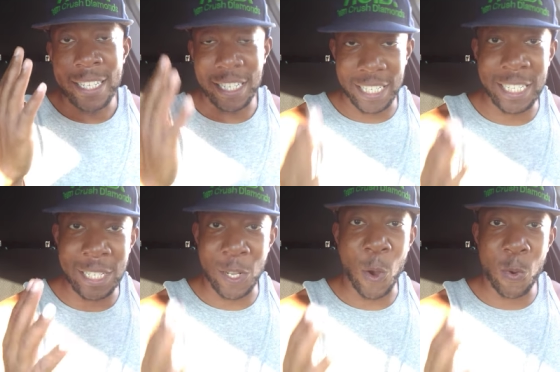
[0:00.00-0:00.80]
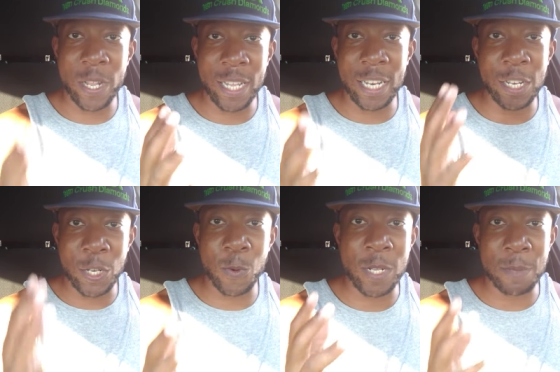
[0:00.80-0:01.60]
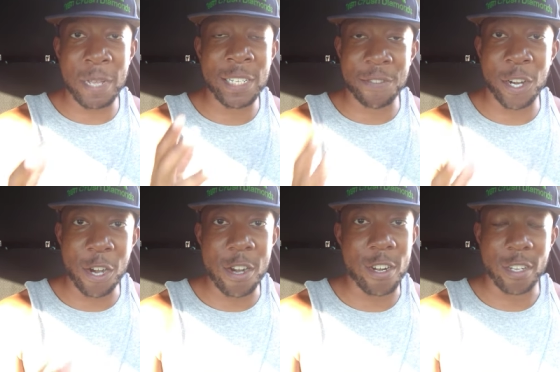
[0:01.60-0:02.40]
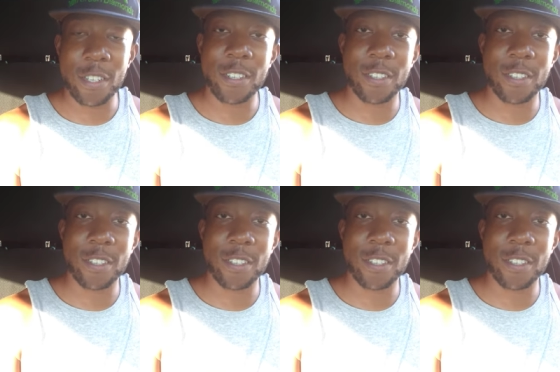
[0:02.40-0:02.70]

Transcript: she is only going to do what's best for her.